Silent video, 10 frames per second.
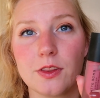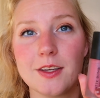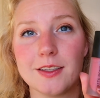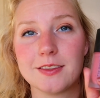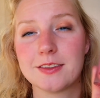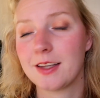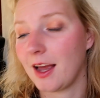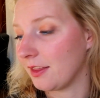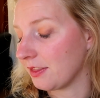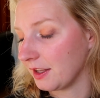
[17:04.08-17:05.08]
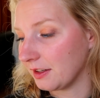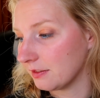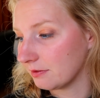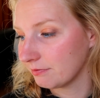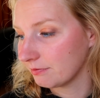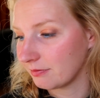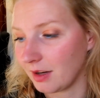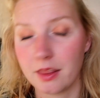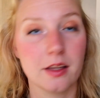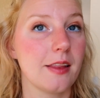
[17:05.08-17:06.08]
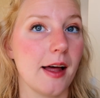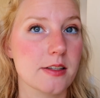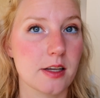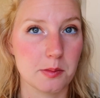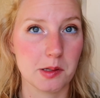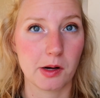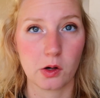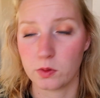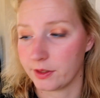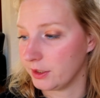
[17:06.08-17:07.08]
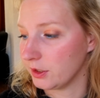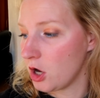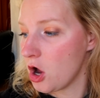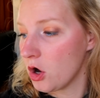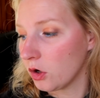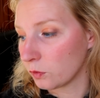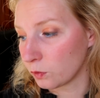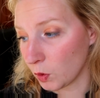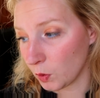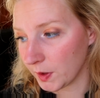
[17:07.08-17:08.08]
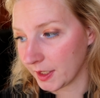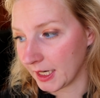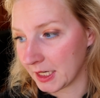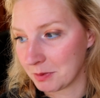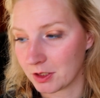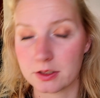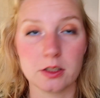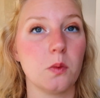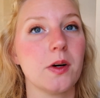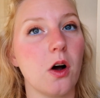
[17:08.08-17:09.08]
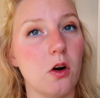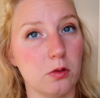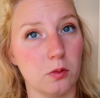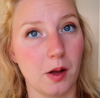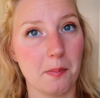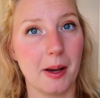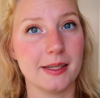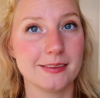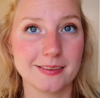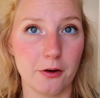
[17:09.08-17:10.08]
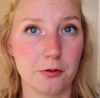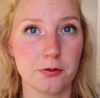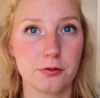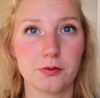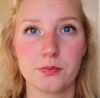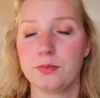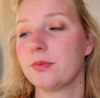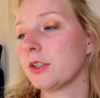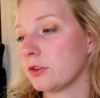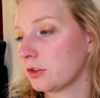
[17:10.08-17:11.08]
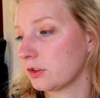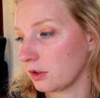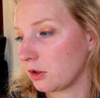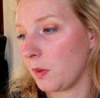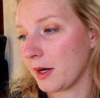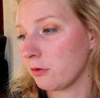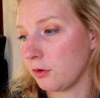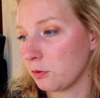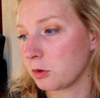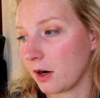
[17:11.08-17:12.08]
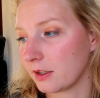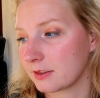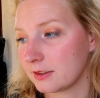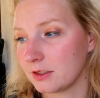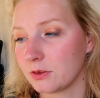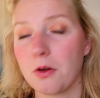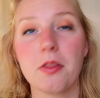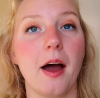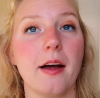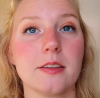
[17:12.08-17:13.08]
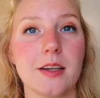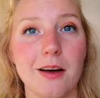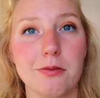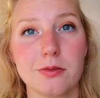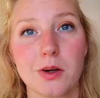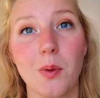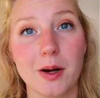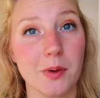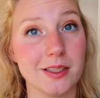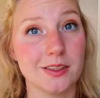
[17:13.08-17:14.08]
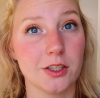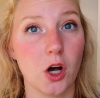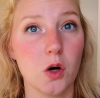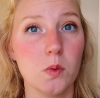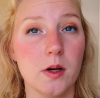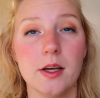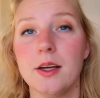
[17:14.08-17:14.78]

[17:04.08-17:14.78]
this, and then I think that's gonna be my only roll in because I don't want to overwhelm myself. There's quite a few products still that have quite a ways to go,